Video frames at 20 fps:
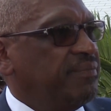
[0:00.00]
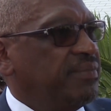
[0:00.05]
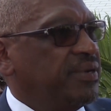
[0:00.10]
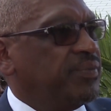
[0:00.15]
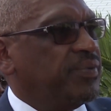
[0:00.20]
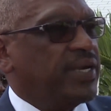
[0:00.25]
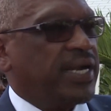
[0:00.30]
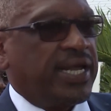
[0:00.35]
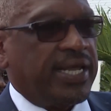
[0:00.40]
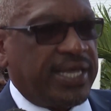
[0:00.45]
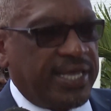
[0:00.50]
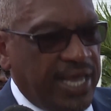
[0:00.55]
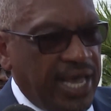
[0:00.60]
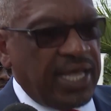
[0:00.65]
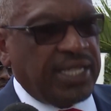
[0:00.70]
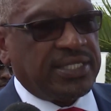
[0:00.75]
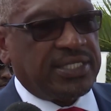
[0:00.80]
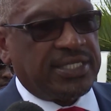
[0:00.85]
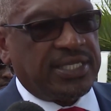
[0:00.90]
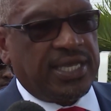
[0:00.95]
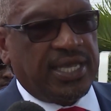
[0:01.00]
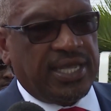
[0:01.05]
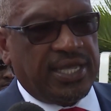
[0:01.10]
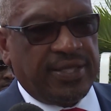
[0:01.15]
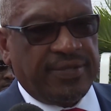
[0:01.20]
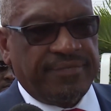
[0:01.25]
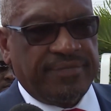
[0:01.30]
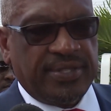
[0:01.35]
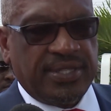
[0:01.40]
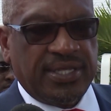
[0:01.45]
and for the most
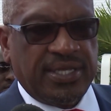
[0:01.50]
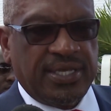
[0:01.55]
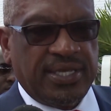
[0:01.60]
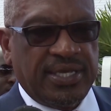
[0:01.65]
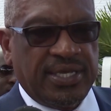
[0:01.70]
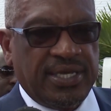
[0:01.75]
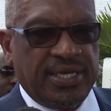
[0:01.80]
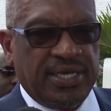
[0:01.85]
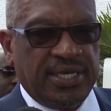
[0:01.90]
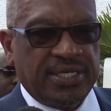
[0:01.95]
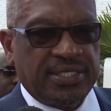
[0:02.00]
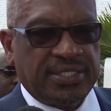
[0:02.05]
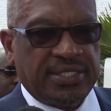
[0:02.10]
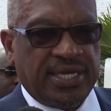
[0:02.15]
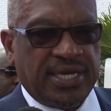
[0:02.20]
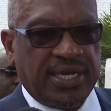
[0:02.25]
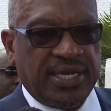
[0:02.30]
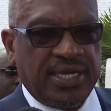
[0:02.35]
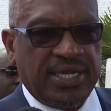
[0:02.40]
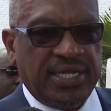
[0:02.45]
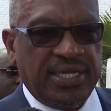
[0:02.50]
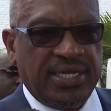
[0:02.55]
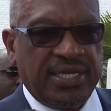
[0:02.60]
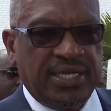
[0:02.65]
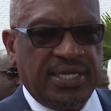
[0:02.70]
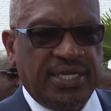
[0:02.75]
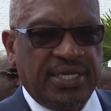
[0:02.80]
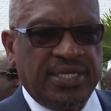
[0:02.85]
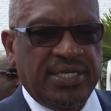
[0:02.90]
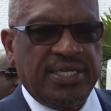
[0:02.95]
recent spike in positive
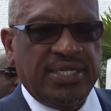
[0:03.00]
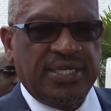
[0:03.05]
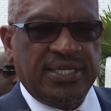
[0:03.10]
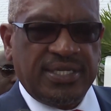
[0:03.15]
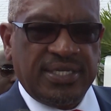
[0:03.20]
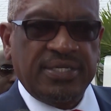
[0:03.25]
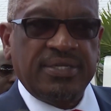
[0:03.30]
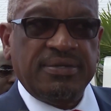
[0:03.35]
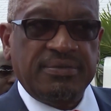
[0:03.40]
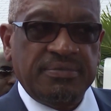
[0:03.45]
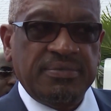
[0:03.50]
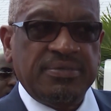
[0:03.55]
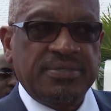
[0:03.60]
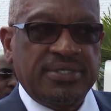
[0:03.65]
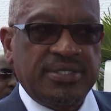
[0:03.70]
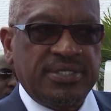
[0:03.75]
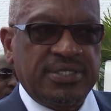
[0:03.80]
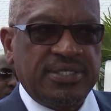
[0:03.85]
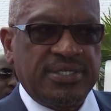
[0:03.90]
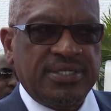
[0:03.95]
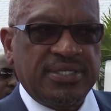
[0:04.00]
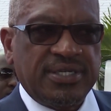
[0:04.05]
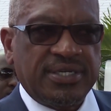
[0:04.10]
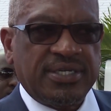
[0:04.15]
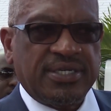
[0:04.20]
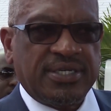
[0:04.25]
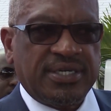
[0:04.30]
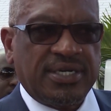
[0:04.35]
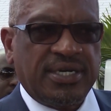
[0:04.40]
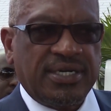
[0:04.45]
cases and deaths in the recent
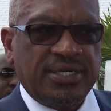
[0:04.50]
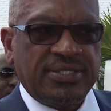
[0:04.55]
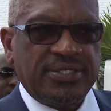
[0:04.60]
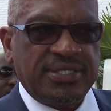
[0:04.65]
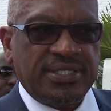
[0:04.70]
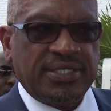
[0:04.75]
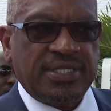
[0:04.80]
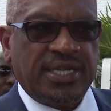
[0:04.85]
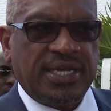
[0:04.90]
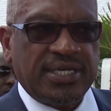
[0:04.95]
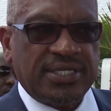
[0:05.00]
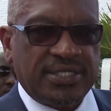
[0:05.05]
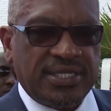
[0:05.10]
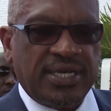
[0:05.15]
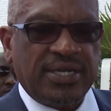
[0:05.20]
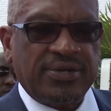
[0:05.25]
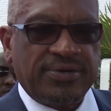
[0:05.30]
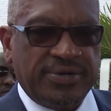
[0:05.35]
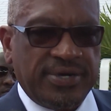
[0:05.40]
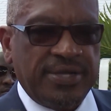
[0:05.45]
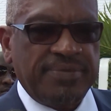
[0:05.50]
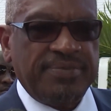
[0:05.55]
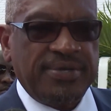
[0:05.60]
weeks, Progressive Liberal